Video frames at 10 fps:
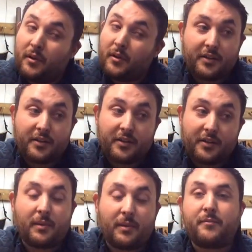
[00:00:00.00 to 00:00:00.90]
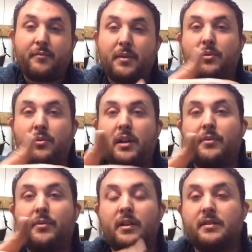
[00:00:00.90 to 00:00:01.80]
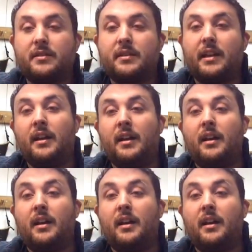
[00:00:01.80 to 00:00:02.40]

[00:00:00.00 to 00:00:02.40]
a lot of the time we have people come to us and say,